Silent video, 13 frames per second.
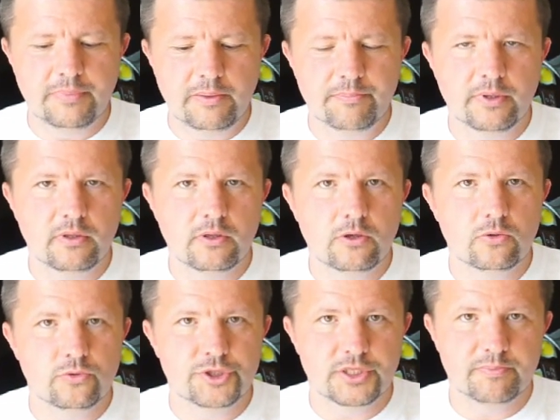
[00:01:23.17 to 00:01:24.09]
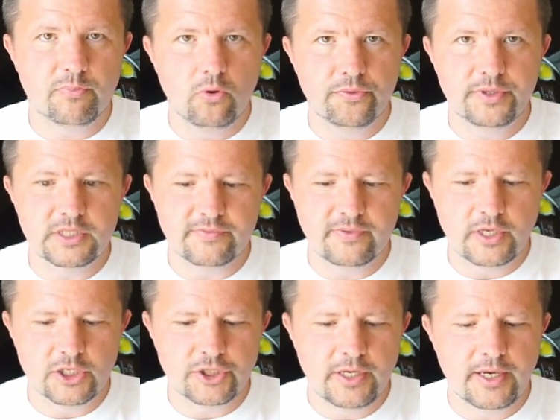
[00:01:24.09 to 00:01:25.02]
people who just bought this
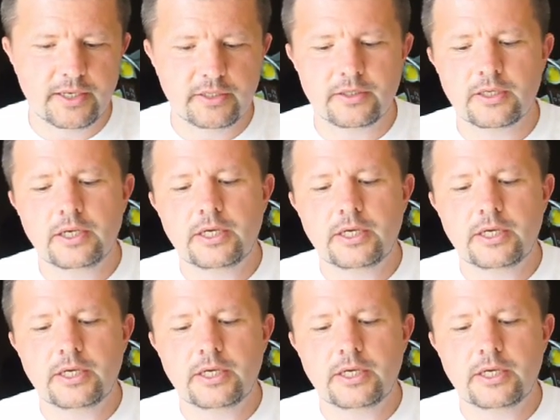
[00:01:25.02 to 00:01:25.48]
flashlight,